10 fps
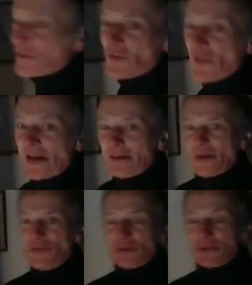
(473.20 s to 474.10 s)
to their
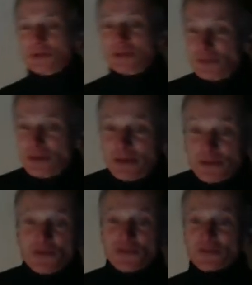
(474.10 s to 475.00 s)
logical
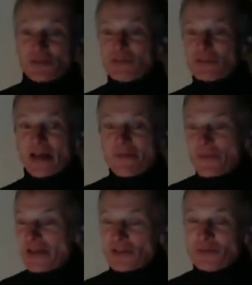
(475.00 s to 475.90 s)
conclusions, and
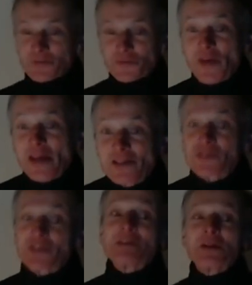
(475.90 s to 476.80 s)
they didn't
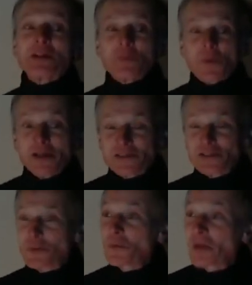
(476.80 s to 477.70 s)
faze him, and he worked
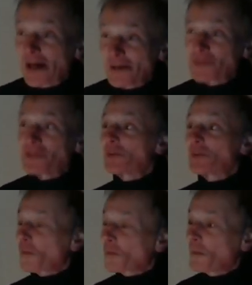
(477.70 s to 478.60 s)
it all out, and it
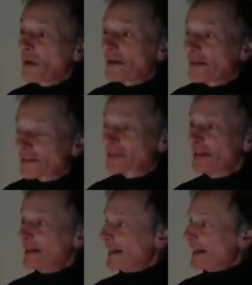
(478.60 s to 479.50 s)
all worked.
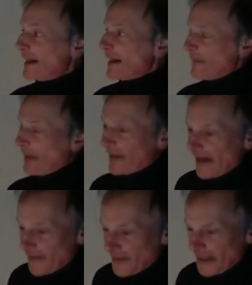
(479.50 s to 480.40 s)
But
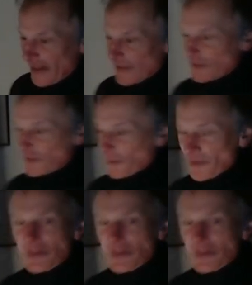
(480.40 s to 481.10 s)
now, a sort of